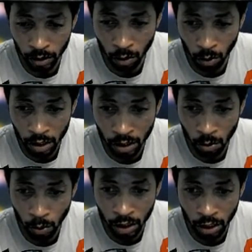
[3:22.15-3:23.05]
So
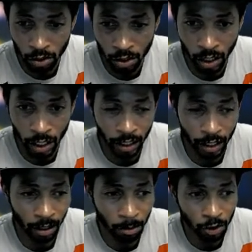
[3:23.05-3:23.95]
we chose cut,
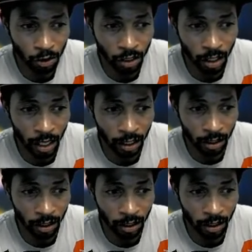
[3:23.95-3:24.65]
and I'm going to show y'all how the